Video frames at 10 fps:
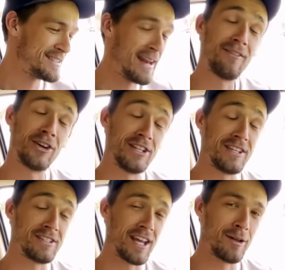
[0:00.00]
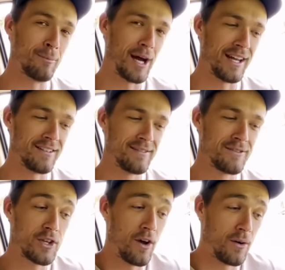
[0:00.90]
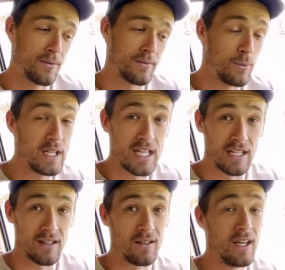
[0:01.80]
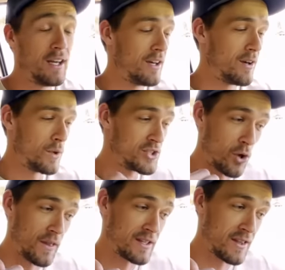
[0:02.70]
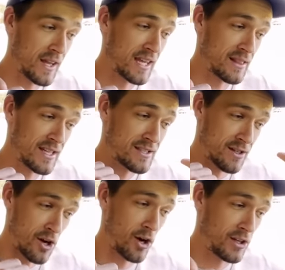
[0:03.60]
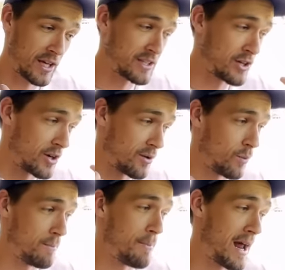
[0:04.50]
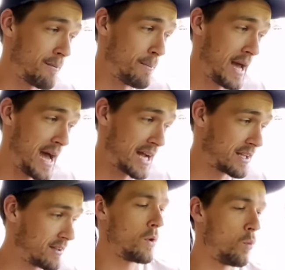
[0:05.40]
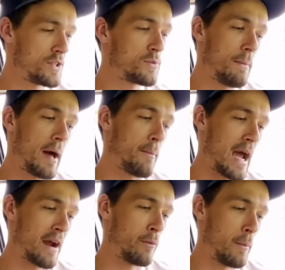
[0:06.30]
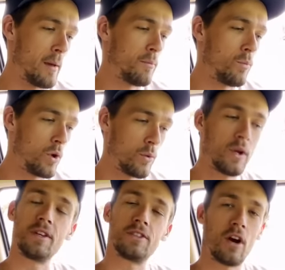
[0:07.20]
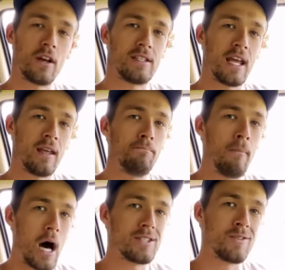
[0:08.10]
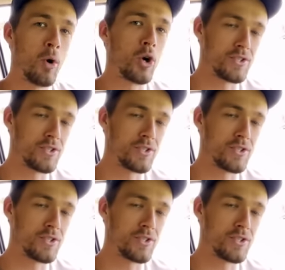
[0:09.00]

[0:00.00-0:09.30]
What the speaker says: never easy to say goodbye. So we didn't. We sold it to this car collector. We bought it back. Once we bought it back from him, we really started taking mods more